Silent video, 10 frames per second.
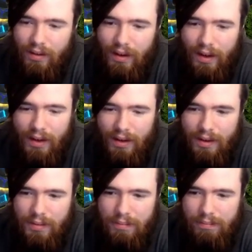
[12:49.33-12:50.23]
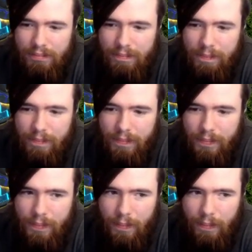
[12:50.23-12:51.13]
Um,
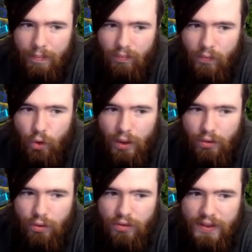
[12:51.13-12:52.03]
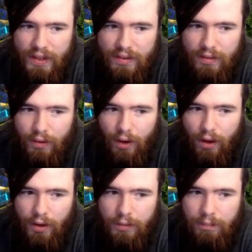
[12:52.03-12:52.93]
do I use this
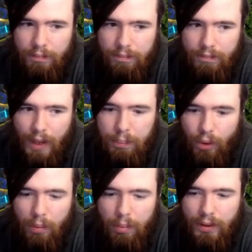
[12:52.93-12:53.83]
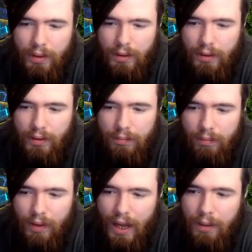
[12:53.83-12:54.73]
now? I probably
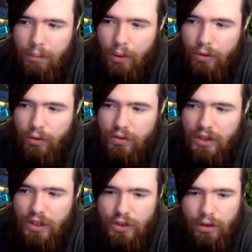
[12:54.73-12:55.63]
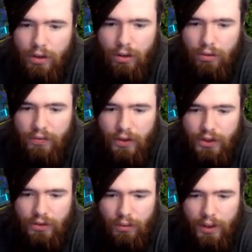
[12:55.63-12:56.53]
I probably use Ancient Cloak
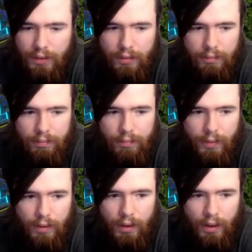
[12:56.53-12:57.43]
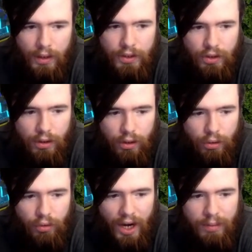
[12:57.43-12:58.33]
first, right? Uh, Ancient Cloak
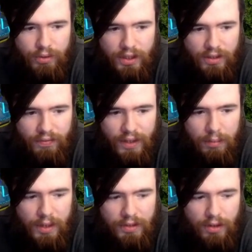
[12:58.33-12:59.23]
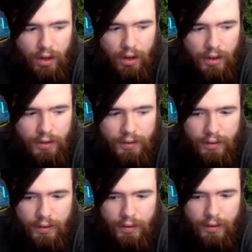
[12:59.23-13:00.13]
grabs us a Phantom Knight's card.
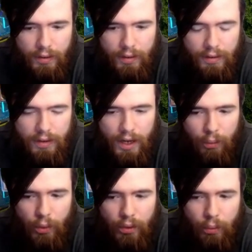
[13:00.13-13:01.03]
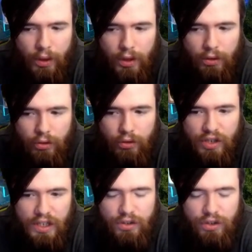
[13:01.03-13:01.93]
Yeah, we're, we're gonna use
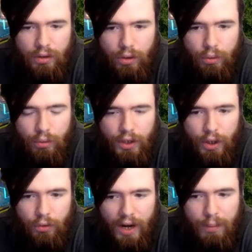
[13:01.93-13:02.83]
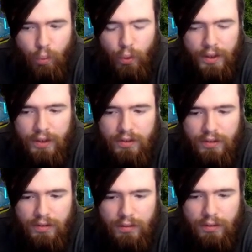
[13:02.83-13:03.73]
Ancient Cloak. We're gonna grab
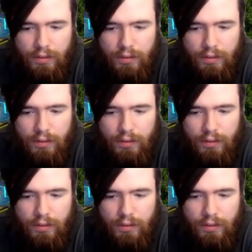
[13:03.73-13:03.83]
Wings.